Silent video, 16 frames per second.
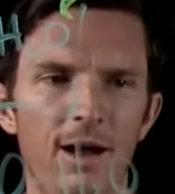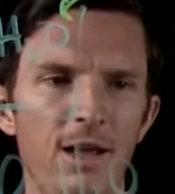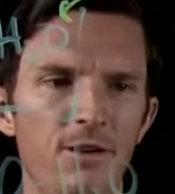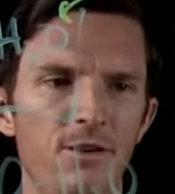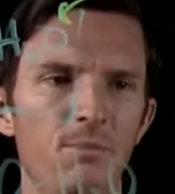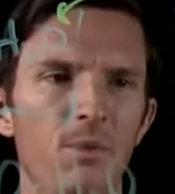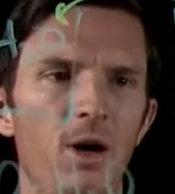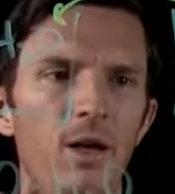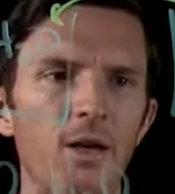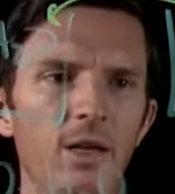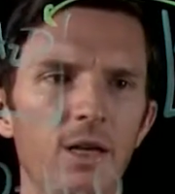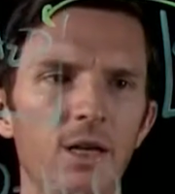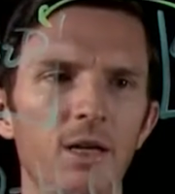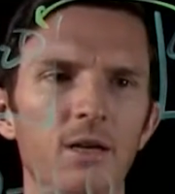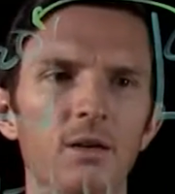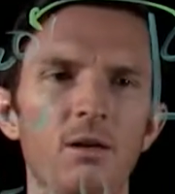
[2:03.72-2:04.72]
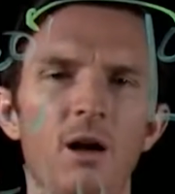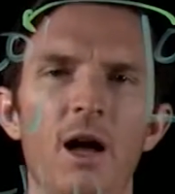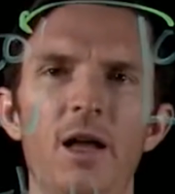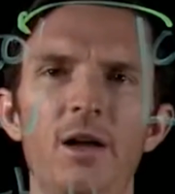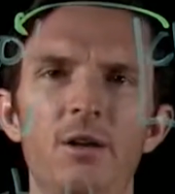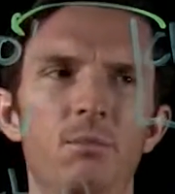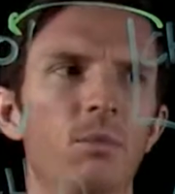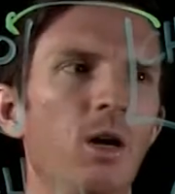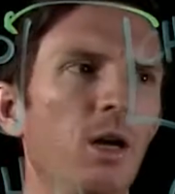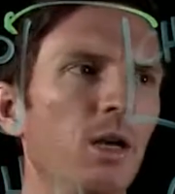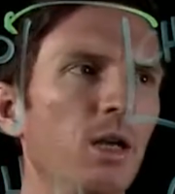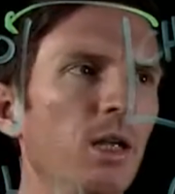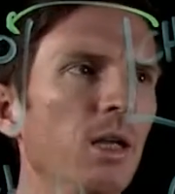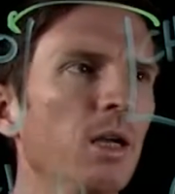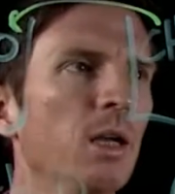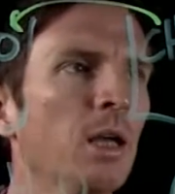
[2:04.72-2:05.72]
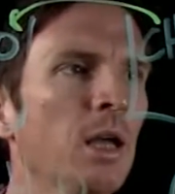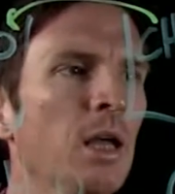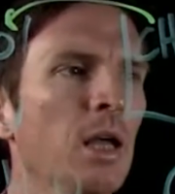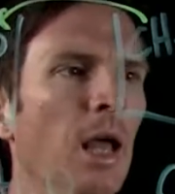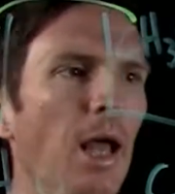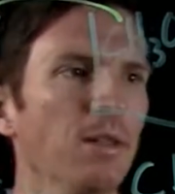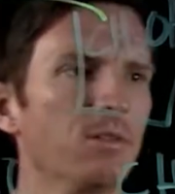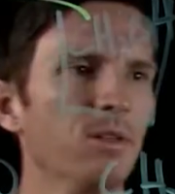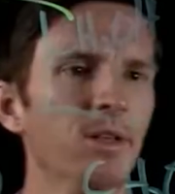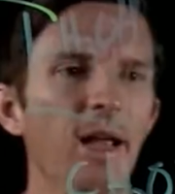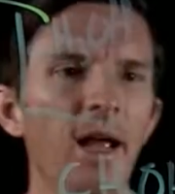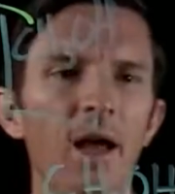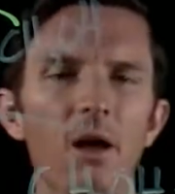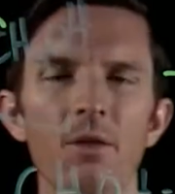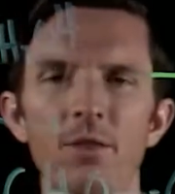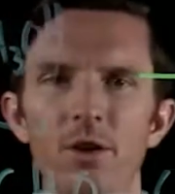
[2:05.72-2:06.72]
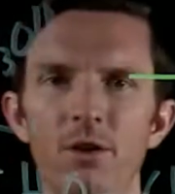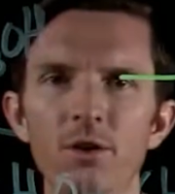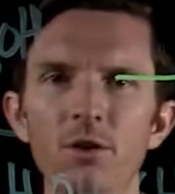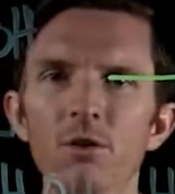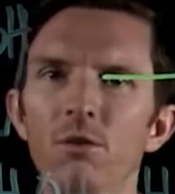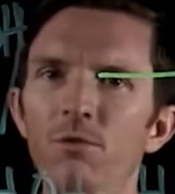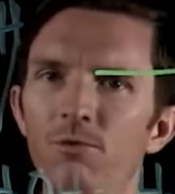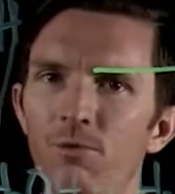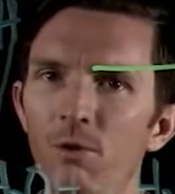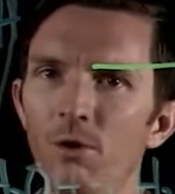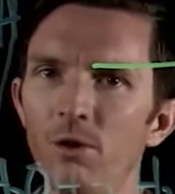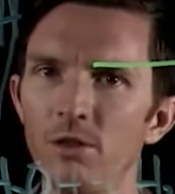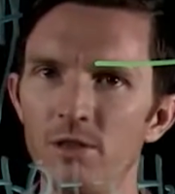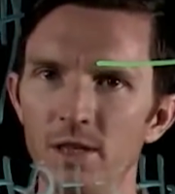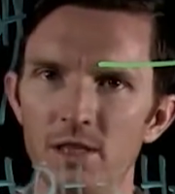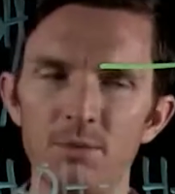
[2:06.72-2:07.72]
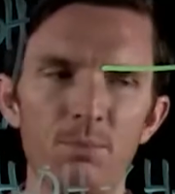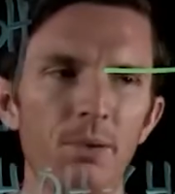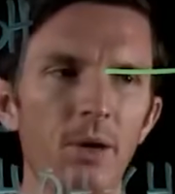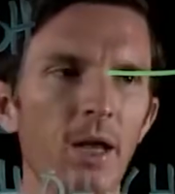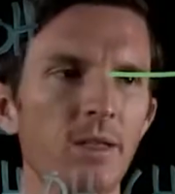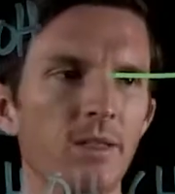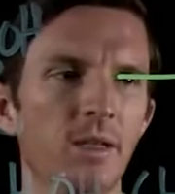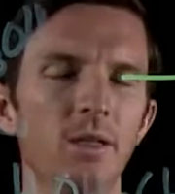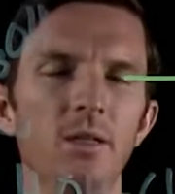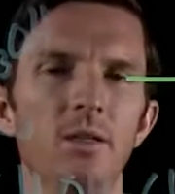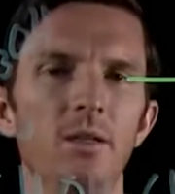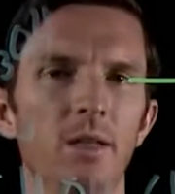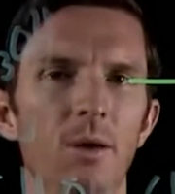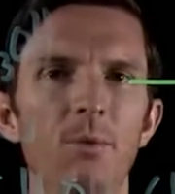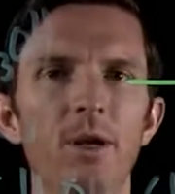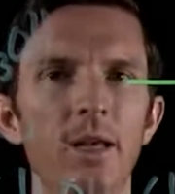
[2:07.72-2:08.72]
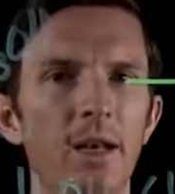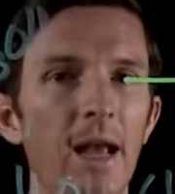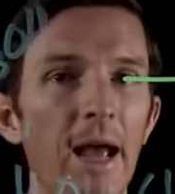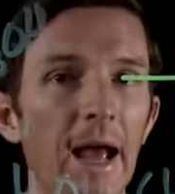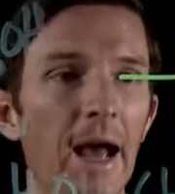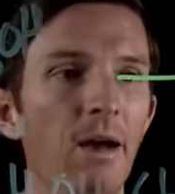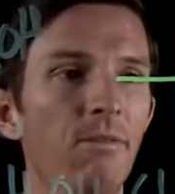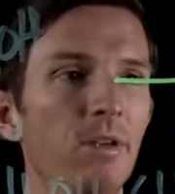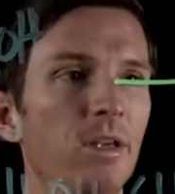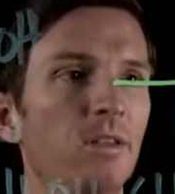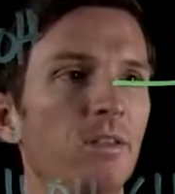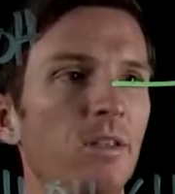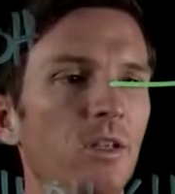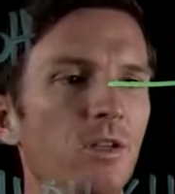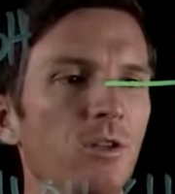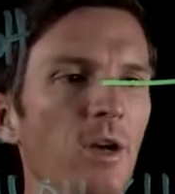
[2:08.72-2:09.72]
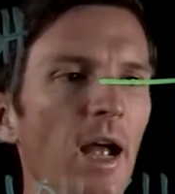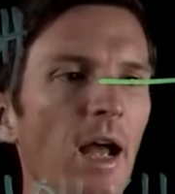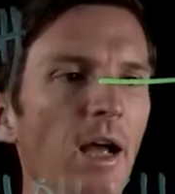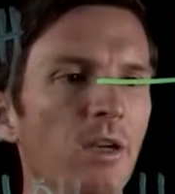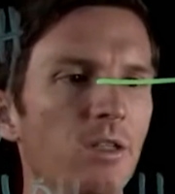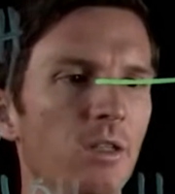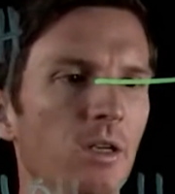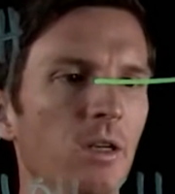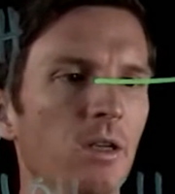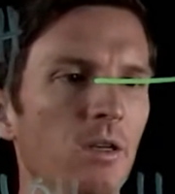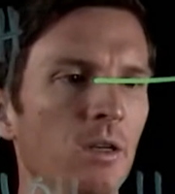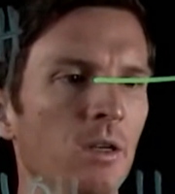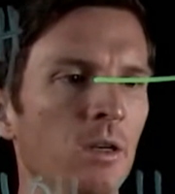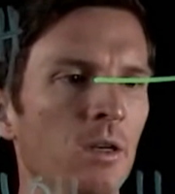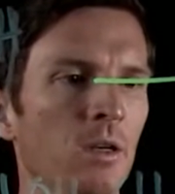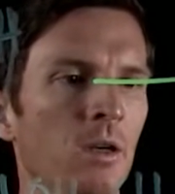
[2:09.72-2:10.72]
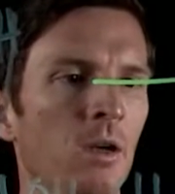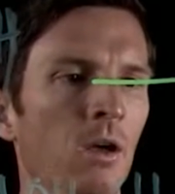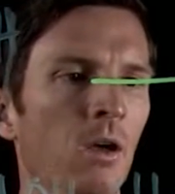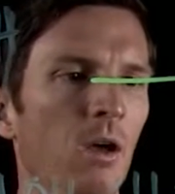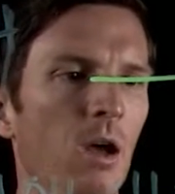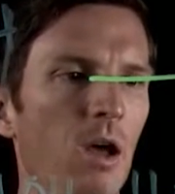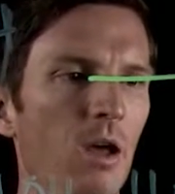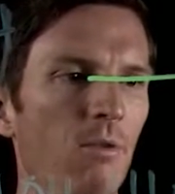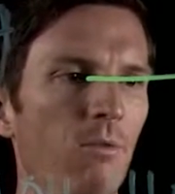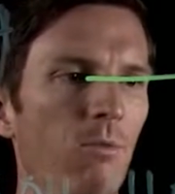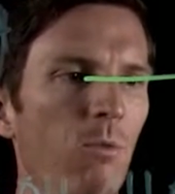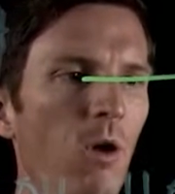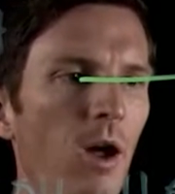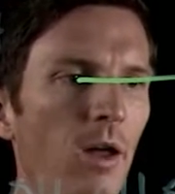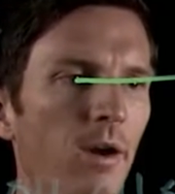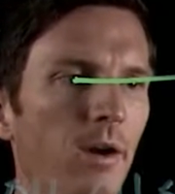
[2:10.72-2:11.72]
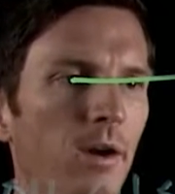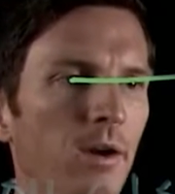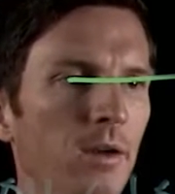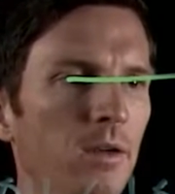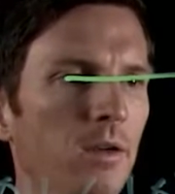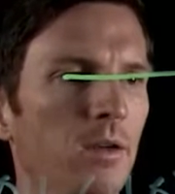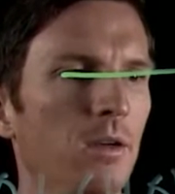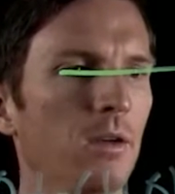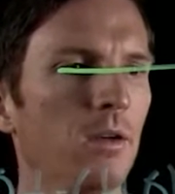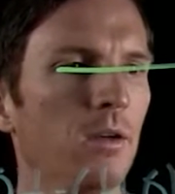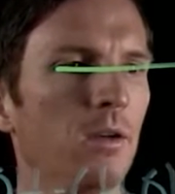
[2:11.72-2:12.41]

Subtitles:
We have hydrogen bonding. And so now the new force that's present that we can have is the attraction of water